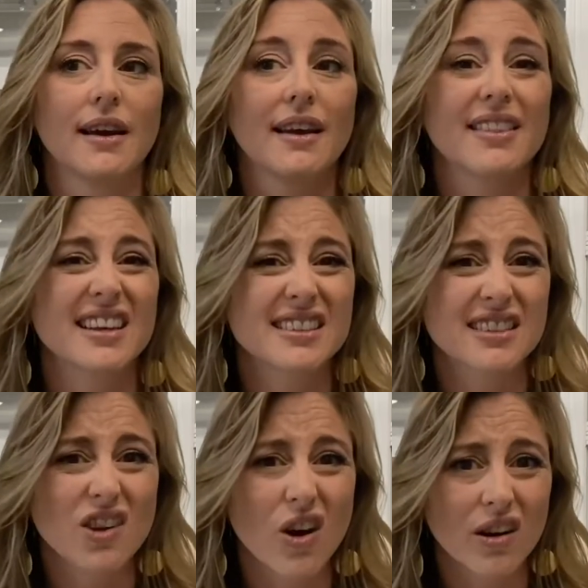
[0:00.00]
This is
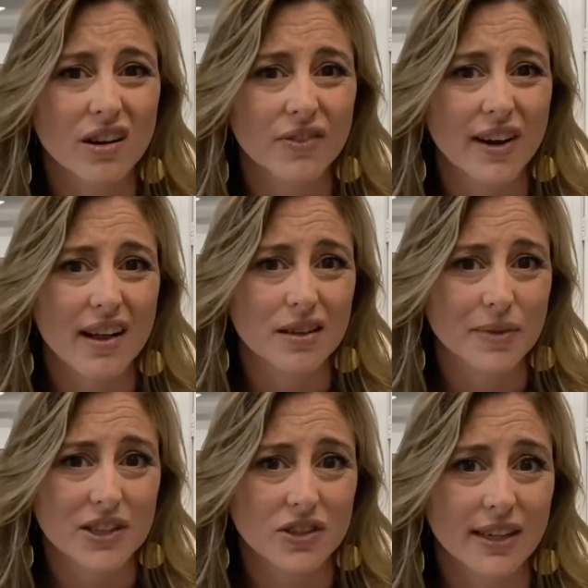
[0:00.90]
harder for
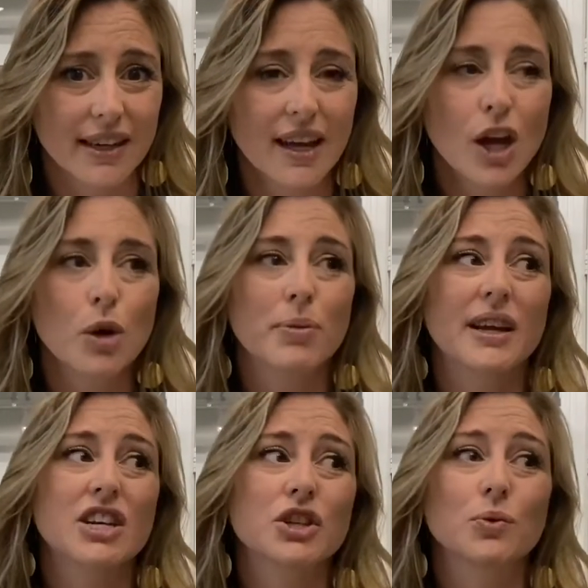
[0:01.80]
elementary
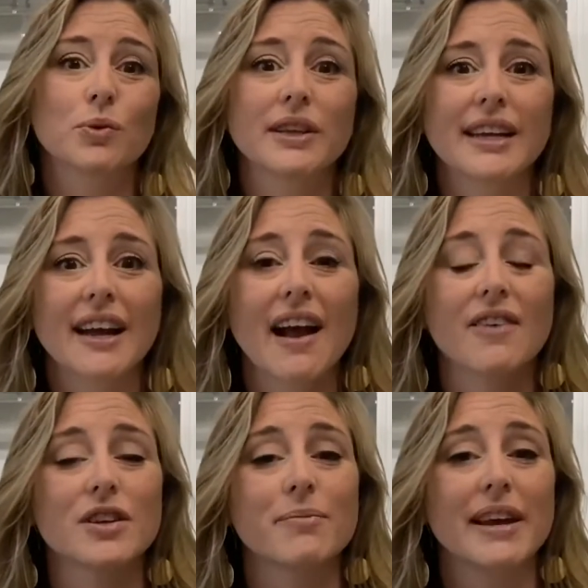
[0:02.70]
because you're really gonna have
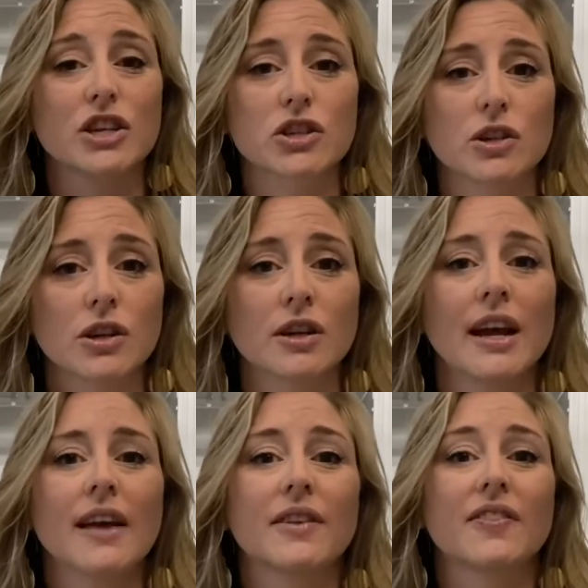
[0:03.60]
to make sure
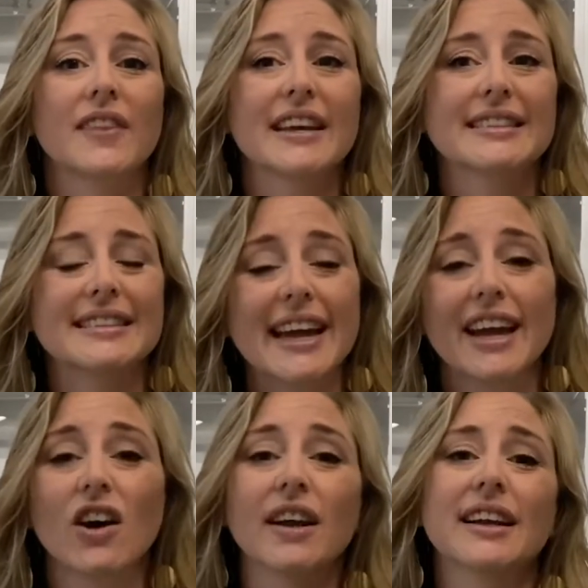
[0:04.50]
that they stay
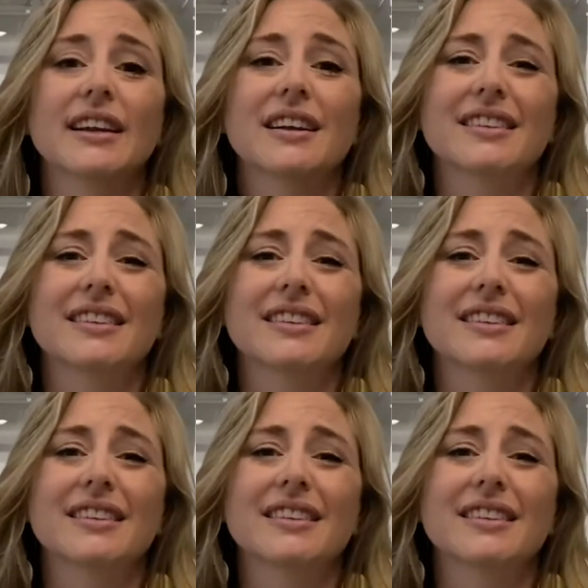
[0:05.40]
on a